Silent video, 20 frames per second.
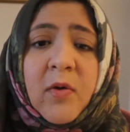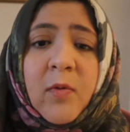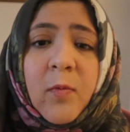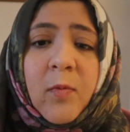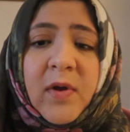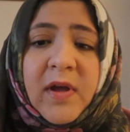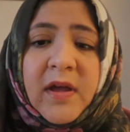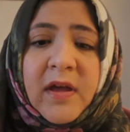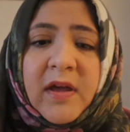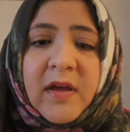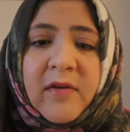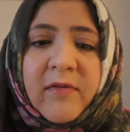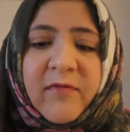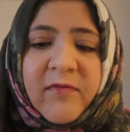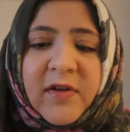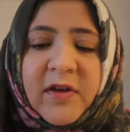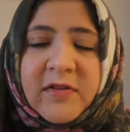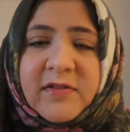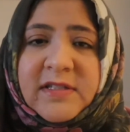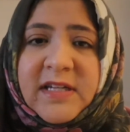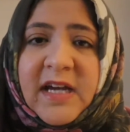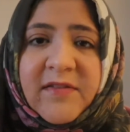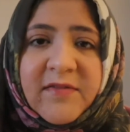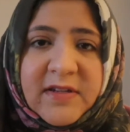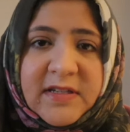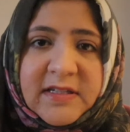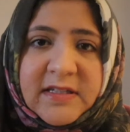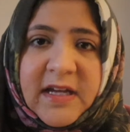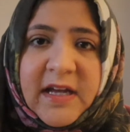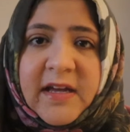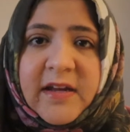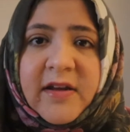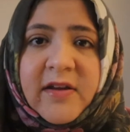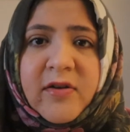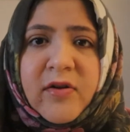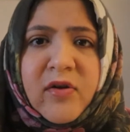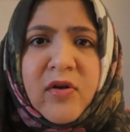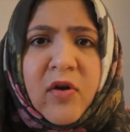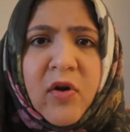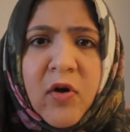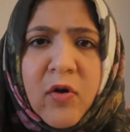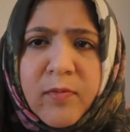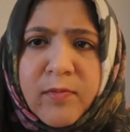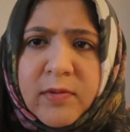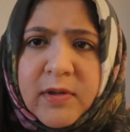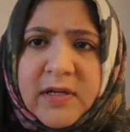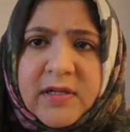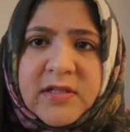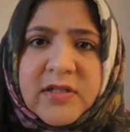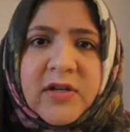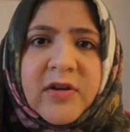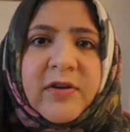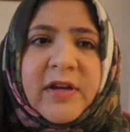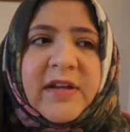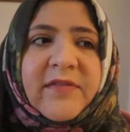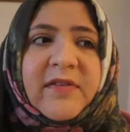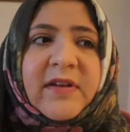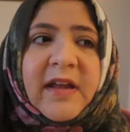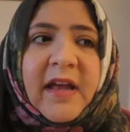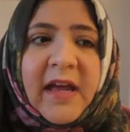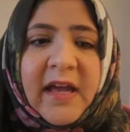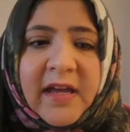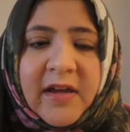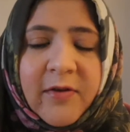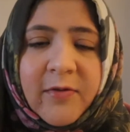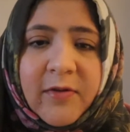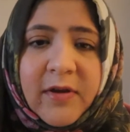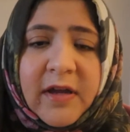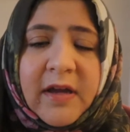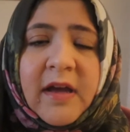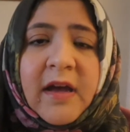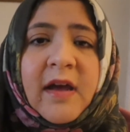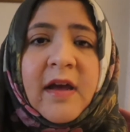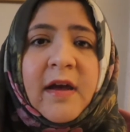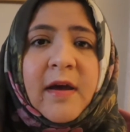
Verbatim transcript: we feel devastated or hopeless or even angry.